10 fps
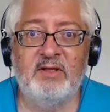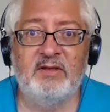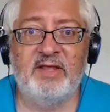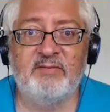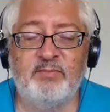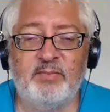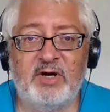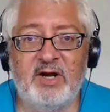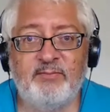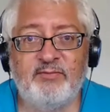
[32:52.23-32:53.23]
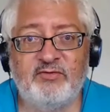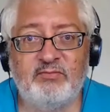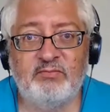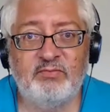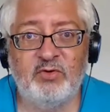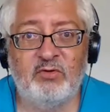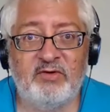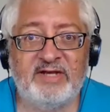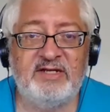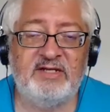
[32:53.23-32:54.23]
then perhaps you
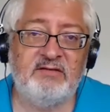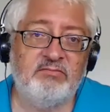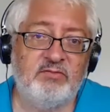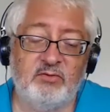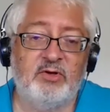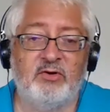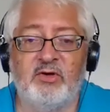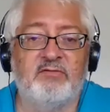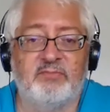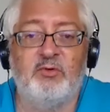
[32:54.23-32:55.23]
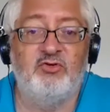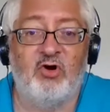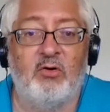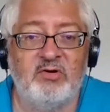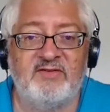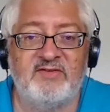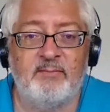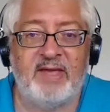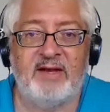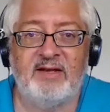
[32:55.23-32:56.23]
already, you know, you have grown as a
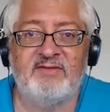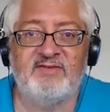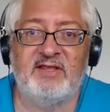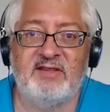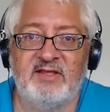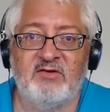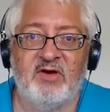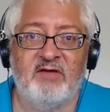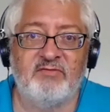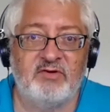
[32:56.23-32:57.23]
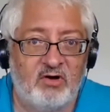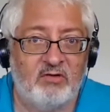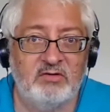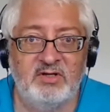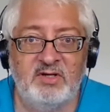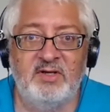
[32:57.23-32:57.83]
man, let's say, then you have grown